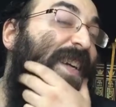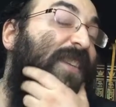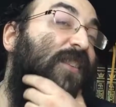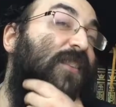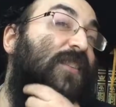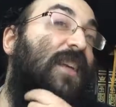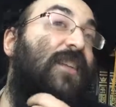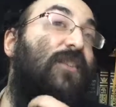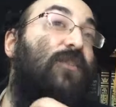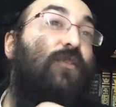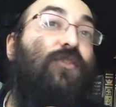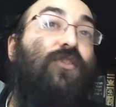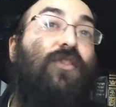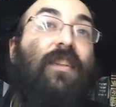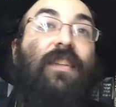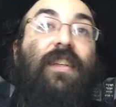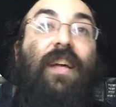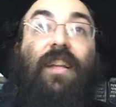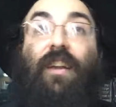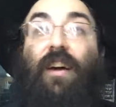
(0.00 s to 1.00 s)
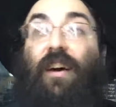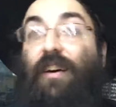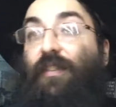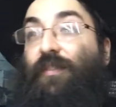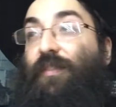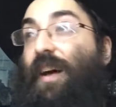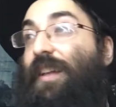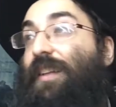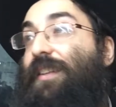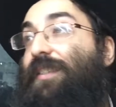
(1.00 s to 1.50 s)
So it says, usually the halacha
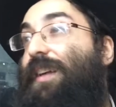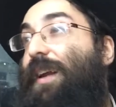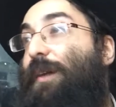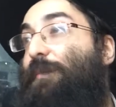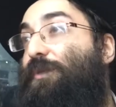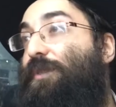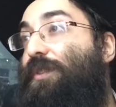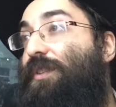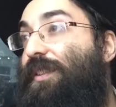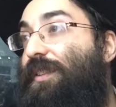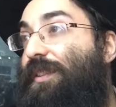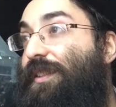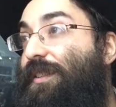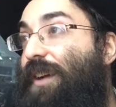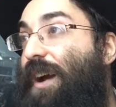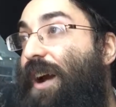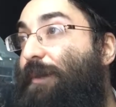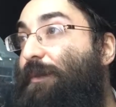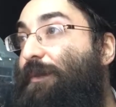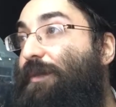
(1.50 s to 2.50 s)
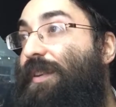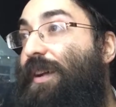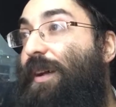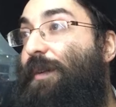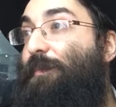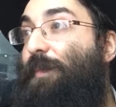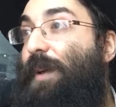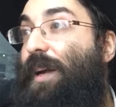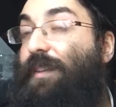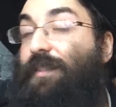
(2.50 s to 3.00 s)
follows Rabbi Yudah and his arguments
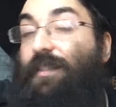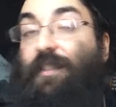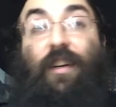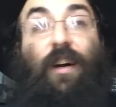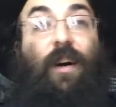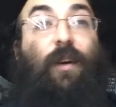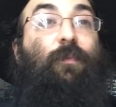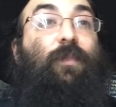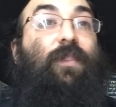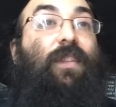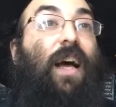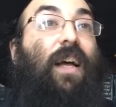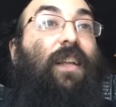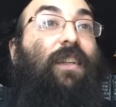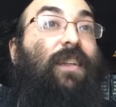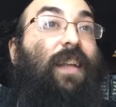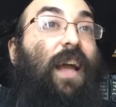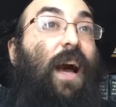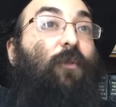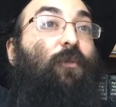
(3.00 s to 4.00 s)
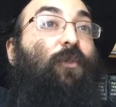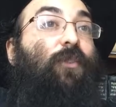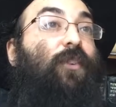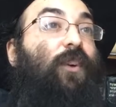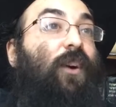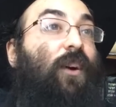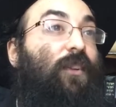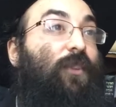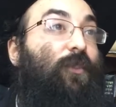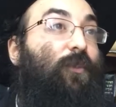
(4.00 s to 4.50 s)
Rabbi Meir. So it comes out that now in
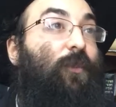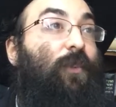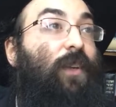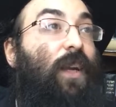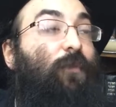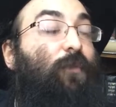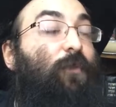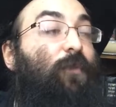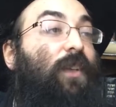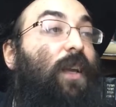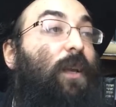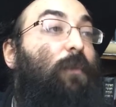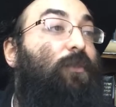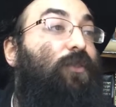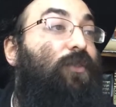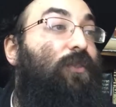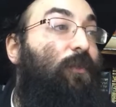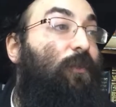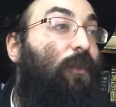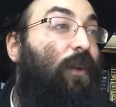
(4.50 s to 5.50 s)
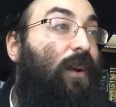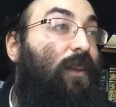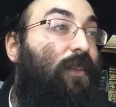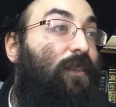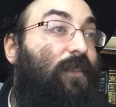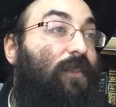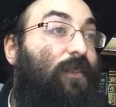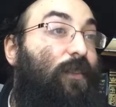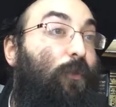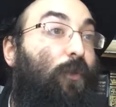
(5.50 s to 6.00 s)
Galus, we're not doing the Eibishter
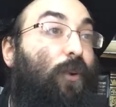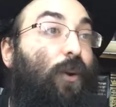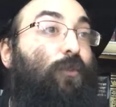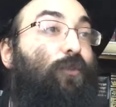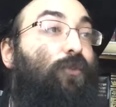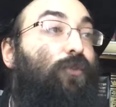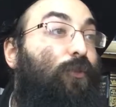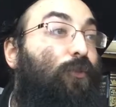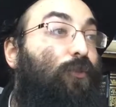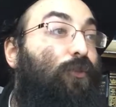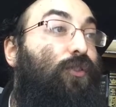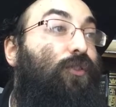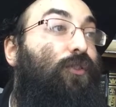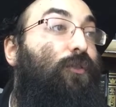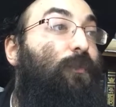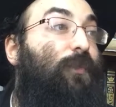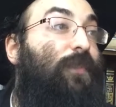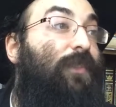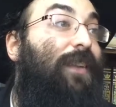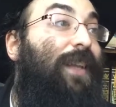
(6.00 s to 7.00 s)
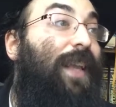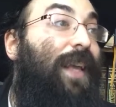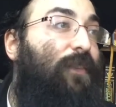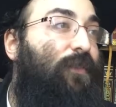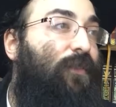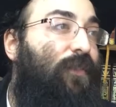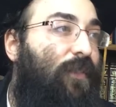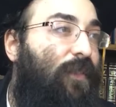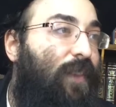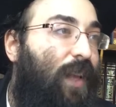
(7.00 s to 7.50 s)
once, so we're also termed
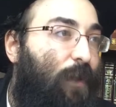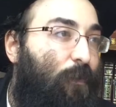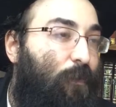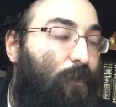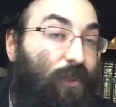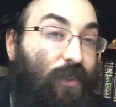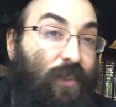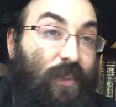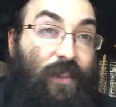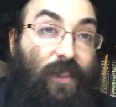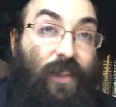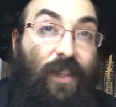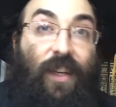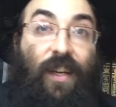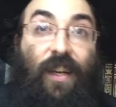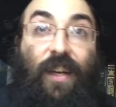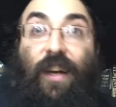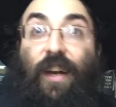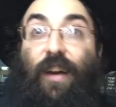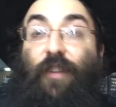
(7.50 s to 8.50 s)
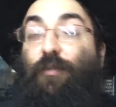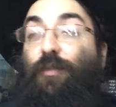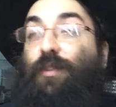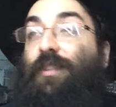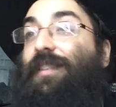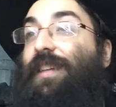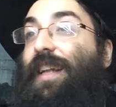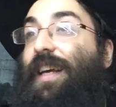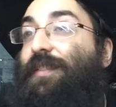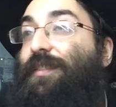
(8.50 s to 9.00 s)
slaves of the Eibishter. If we're
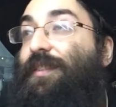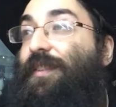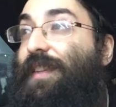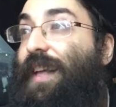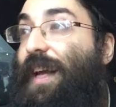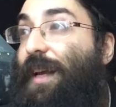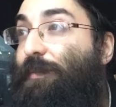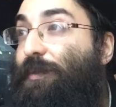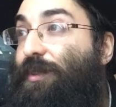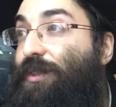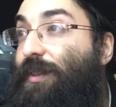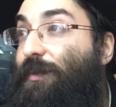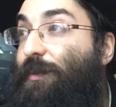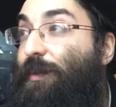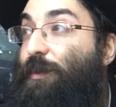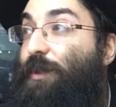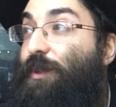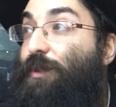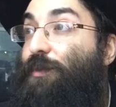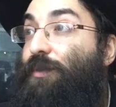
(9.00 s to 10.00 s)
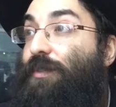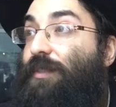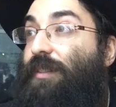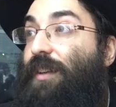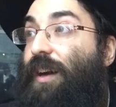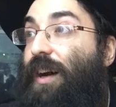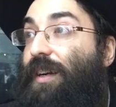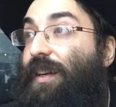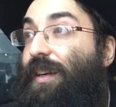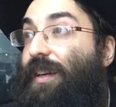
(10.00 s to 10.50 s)
slaves of the Eibishter, when we do
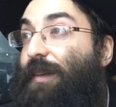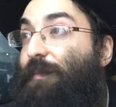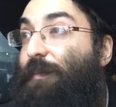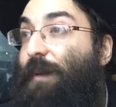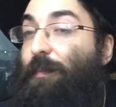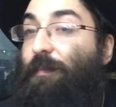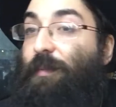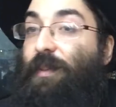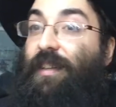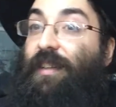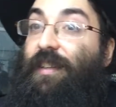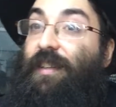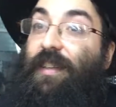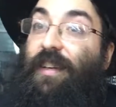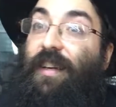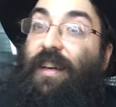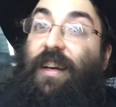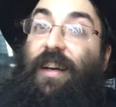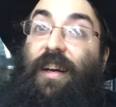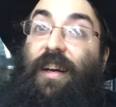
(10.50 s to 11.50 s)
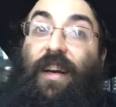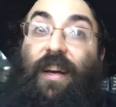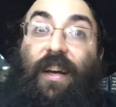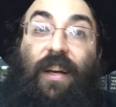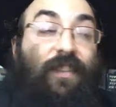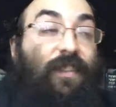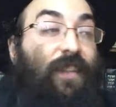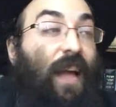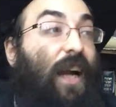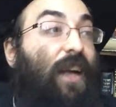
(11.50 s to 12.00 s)
tzedakah, maybe
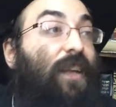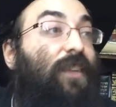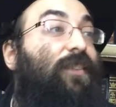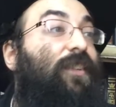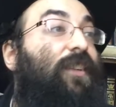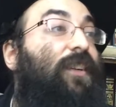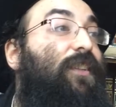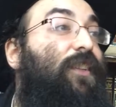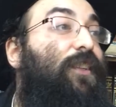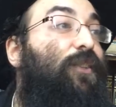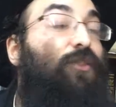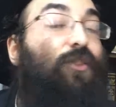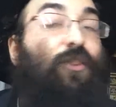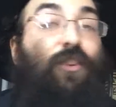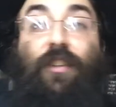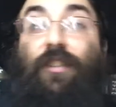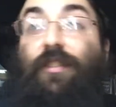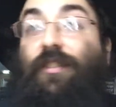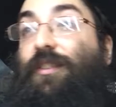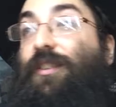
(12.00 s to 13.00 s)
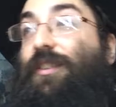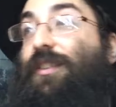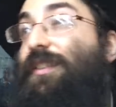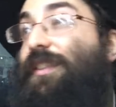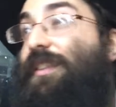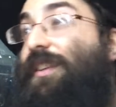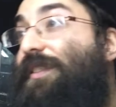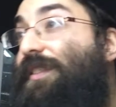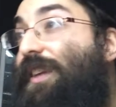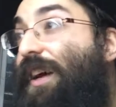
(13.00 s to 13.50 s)
it's not considered this chus,
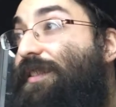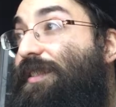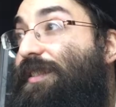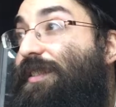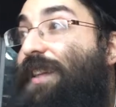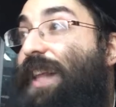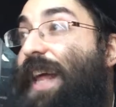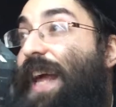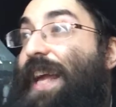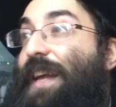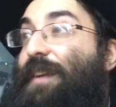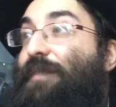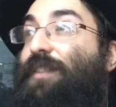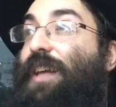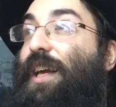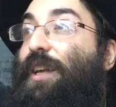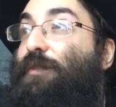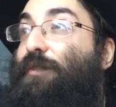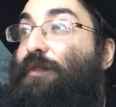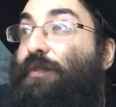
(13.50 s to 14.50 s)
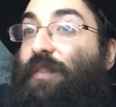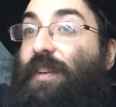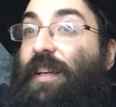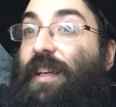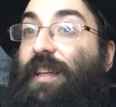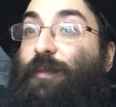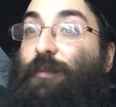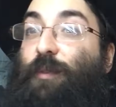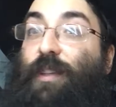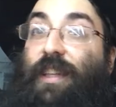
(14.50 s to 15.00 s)
because a slave that you
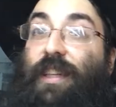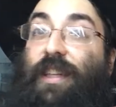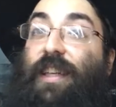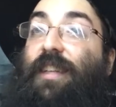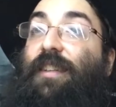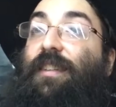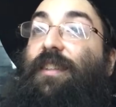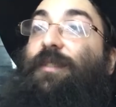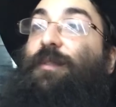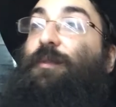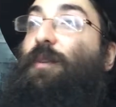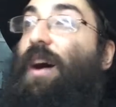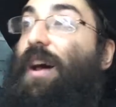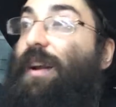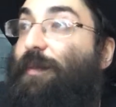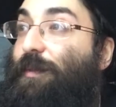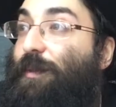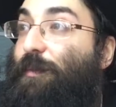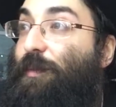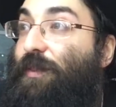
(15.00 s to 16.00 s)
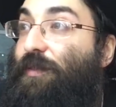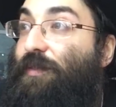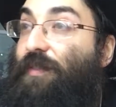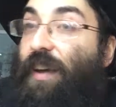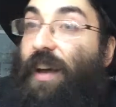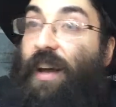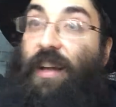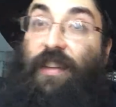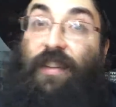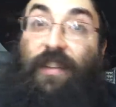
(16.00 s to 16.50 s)
feed when the king doesn't want him to be
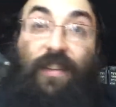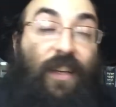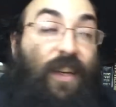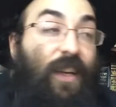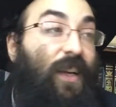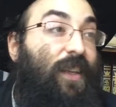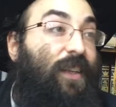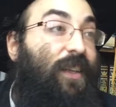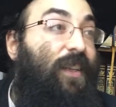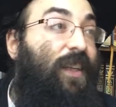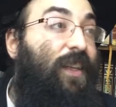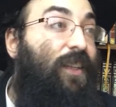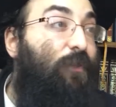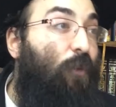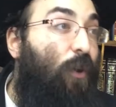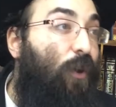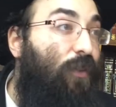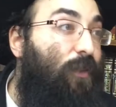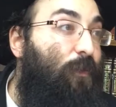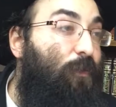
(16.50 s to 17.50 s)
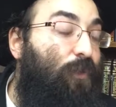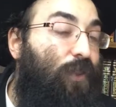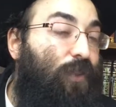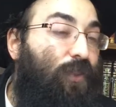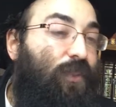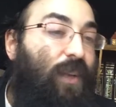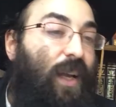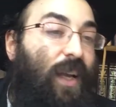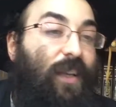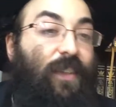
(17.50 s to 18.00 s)
fed, the king won't
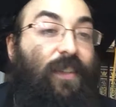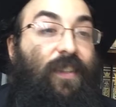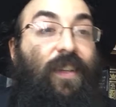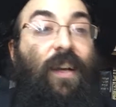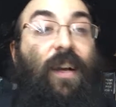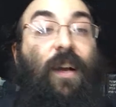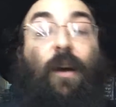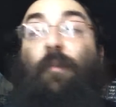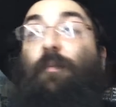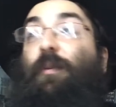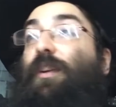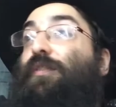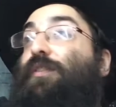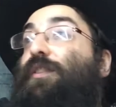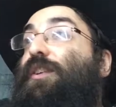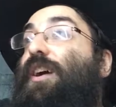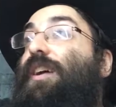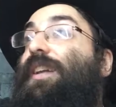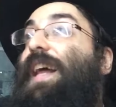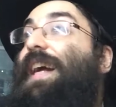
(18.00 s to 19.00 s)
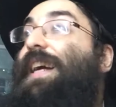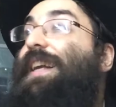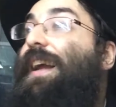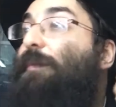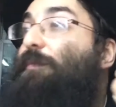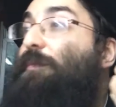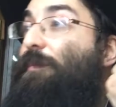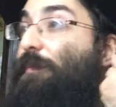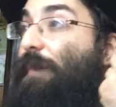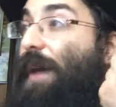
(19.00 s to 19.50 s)
appreciate it. But if you go like
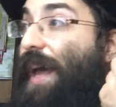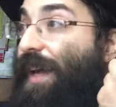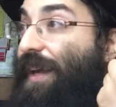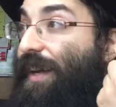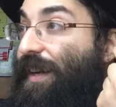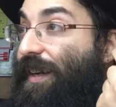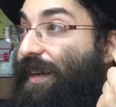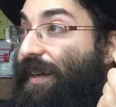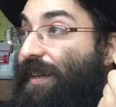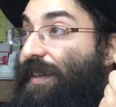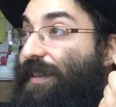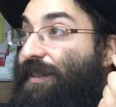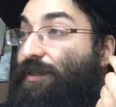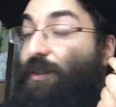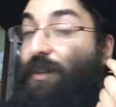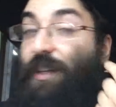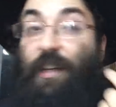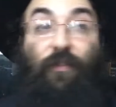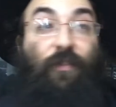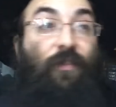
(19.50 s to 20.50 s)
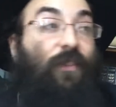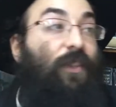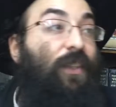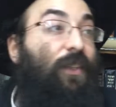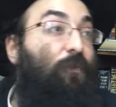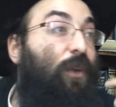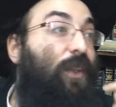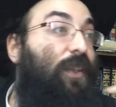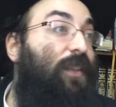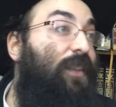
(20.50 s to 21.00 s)
Rabbi Meir, so
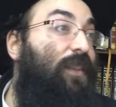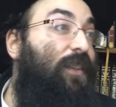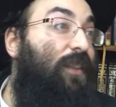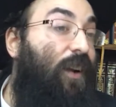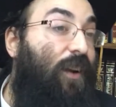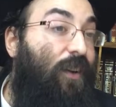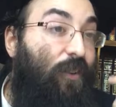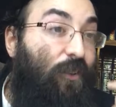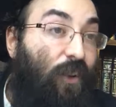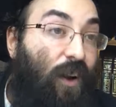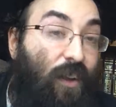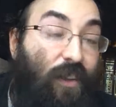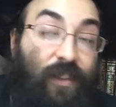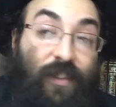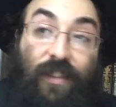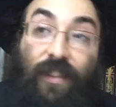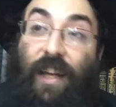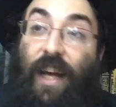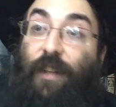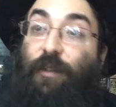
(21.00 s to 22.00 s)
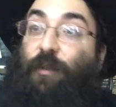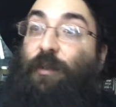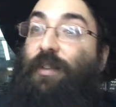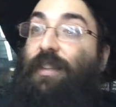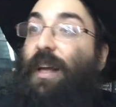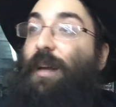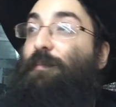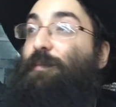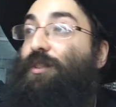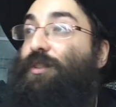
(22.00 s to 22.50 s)
even when the Yidden are in Galus and not doing
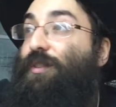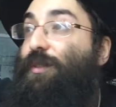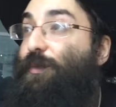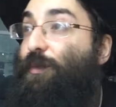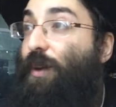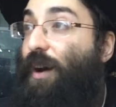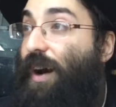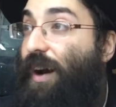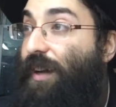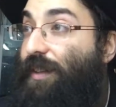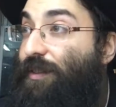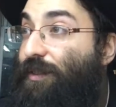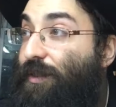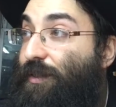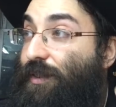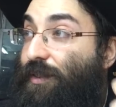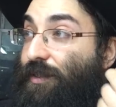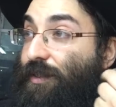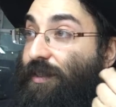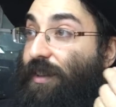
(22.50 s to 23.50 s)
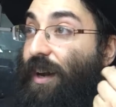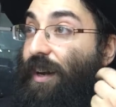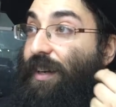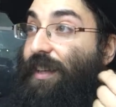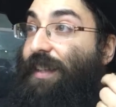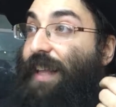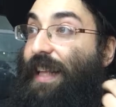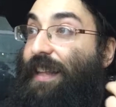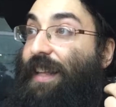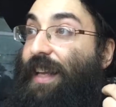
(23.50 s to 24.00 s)
the Eibishter one, so the
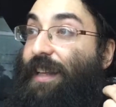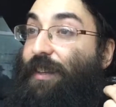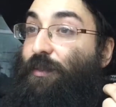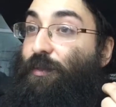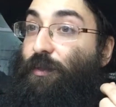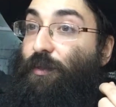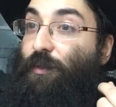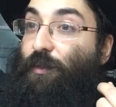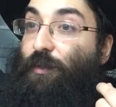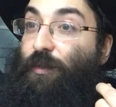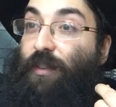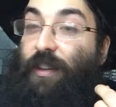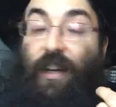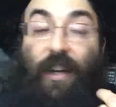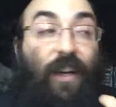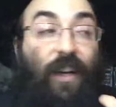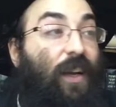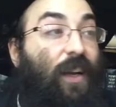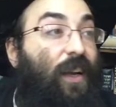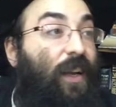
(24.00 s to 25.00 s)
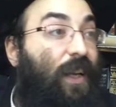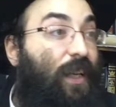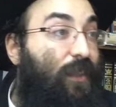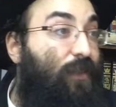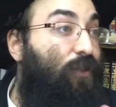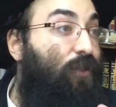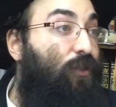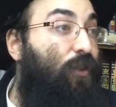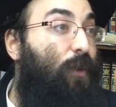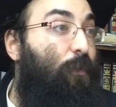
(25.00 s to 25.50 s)
tzedakah that they do
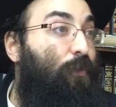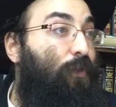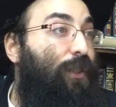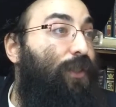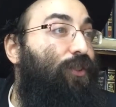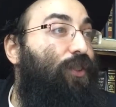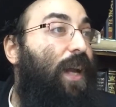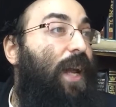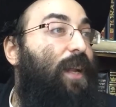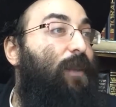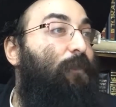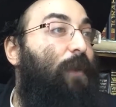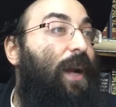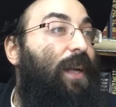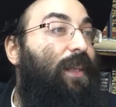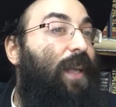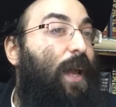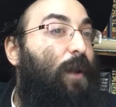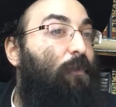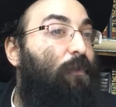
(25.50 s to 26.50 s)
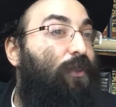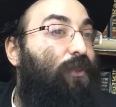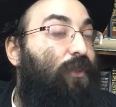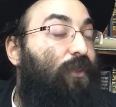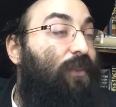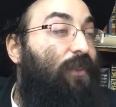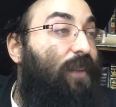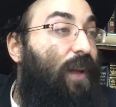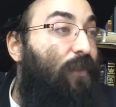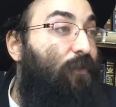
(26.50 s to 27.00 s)
is appreciated by the Eibishter,
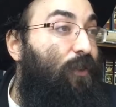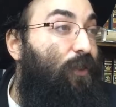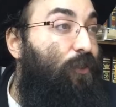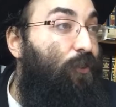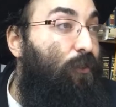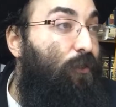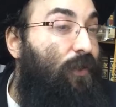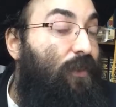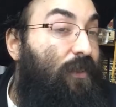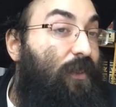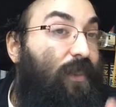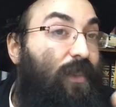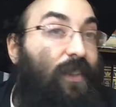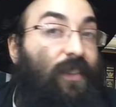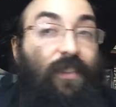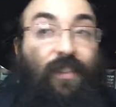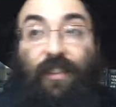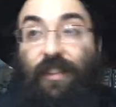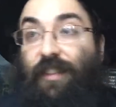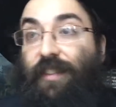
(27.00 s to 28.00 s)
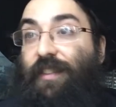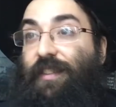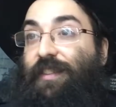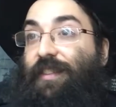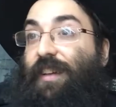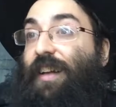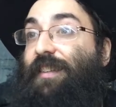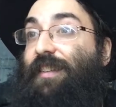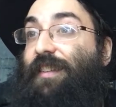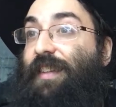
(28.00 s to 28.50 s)
because every Jew is still considered the
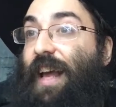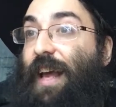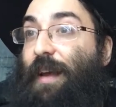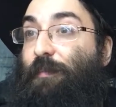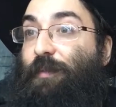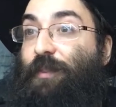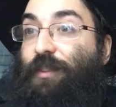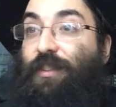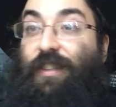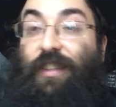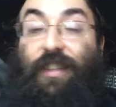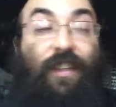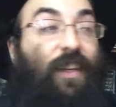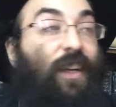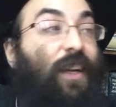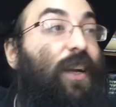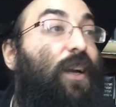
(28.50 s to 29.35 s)
son to the Eibishter.